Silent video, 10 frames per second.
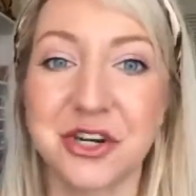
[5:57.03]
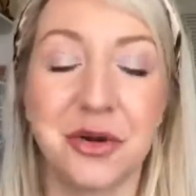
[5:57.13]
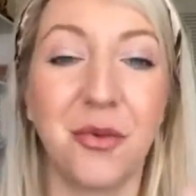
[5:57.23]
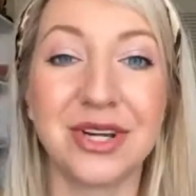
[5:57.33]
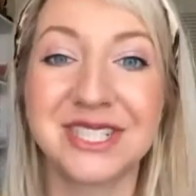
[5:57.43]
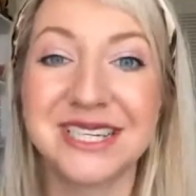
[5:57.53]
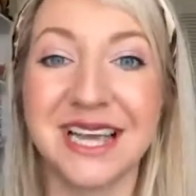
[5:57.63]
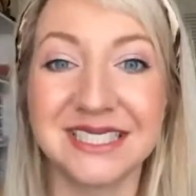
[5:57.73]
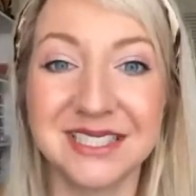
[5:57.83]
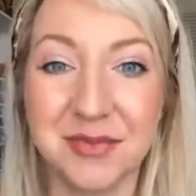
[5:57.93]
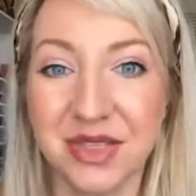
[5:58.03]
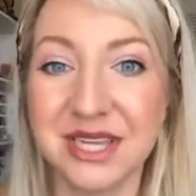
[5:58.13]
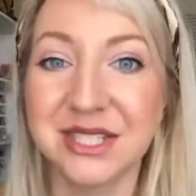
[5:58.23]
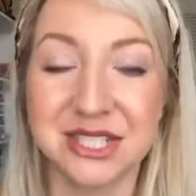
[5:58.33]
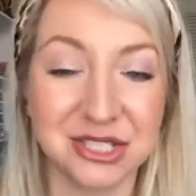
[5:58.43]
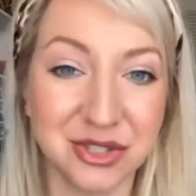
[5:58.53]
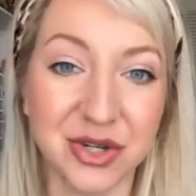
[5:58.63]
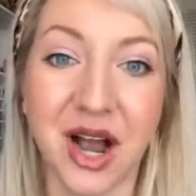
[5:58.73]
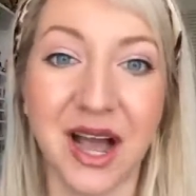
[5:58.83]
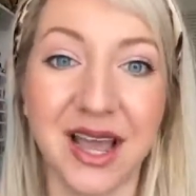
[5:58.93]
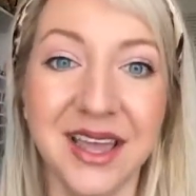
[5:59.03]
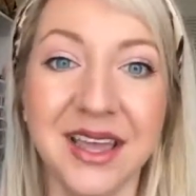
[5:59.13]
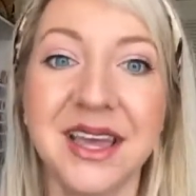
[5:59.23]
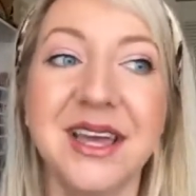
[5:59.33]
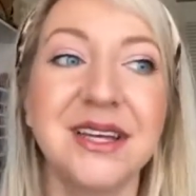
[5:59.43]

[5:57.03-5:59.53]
you're gonna want to get some things to try